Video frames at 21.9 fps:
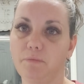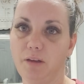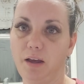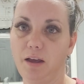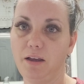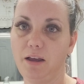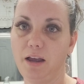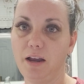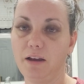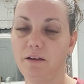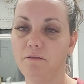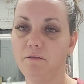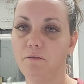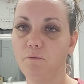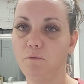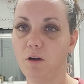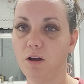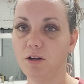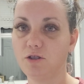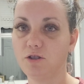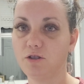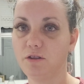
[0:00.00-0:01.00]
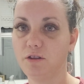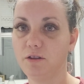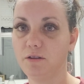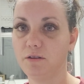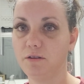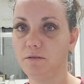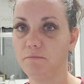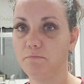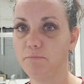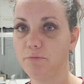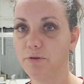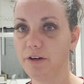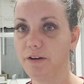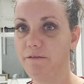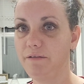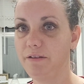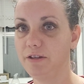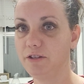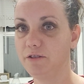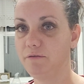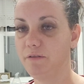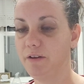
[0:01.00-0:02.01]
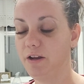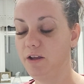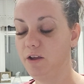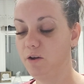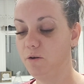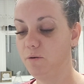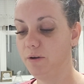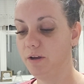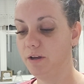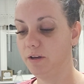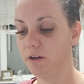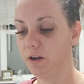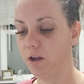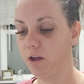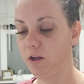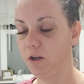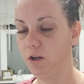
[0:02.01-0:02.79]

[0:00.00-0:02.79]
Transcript: Again, watch the previous video and